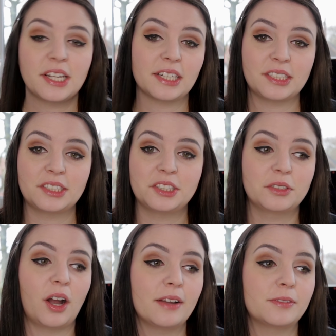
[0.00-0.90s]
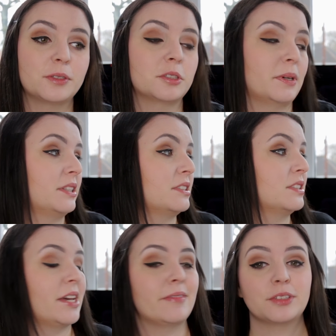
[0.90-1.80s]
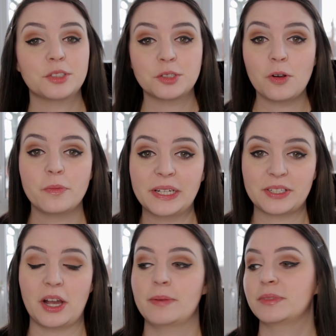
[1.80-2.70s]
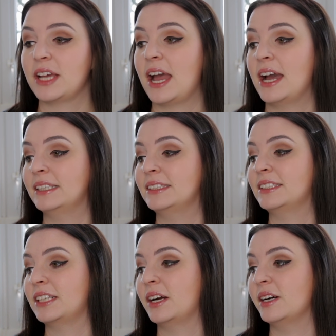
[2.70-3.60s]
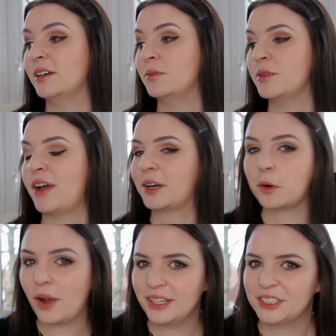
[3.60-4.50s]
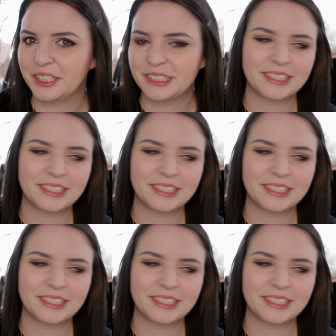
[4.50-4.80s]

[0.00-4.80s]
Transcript: next tattoo, I've talked about this in depth so many times and we've had quite a journey